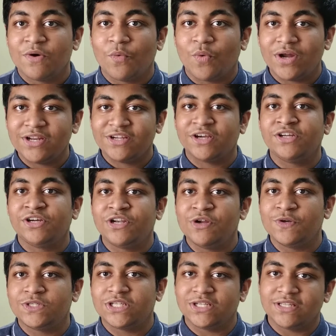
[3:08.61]
one
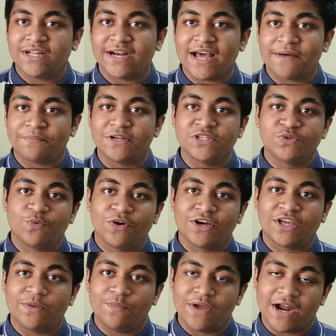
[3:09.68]
conclusion, that Apple is
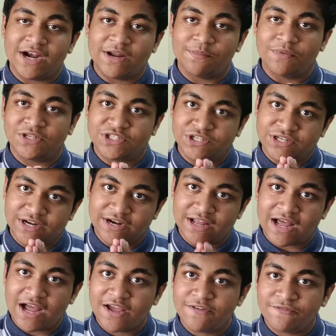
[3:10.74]
working behind a budget and
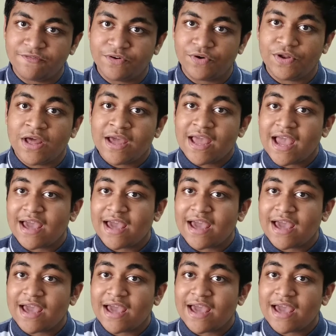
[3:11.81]
iPhone.